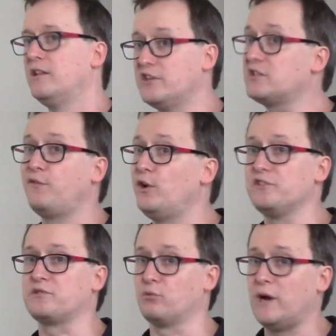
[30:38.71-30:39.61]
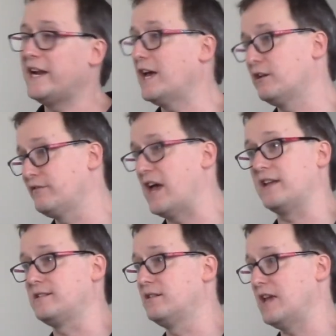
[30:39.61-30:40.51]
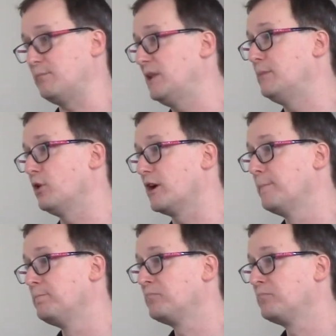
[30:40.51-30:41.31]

This falls right out of that playbook.